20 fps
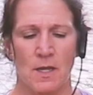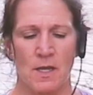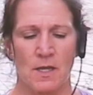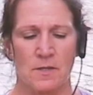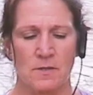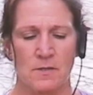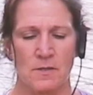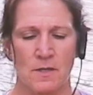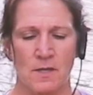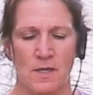
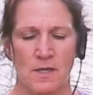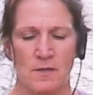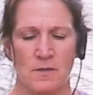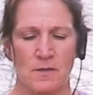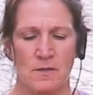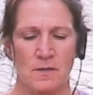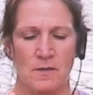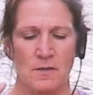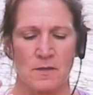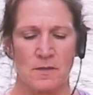it
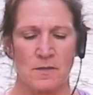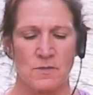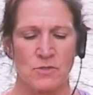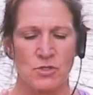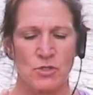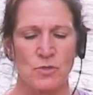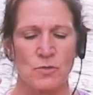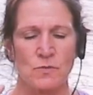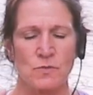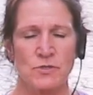
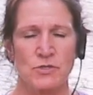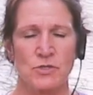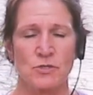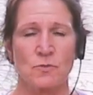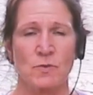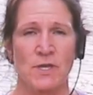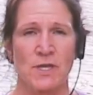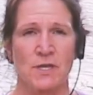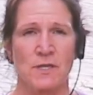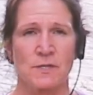tunes
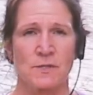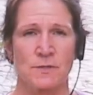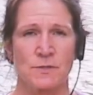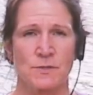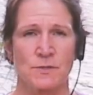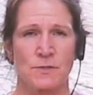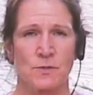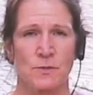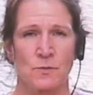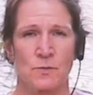you
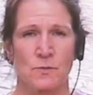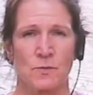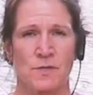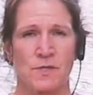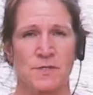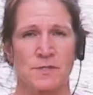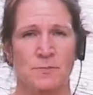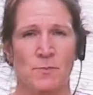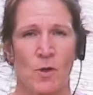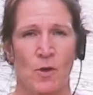into
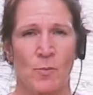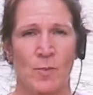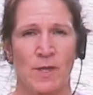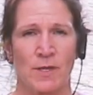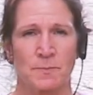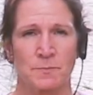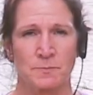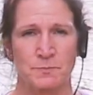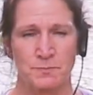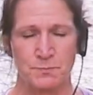this moment.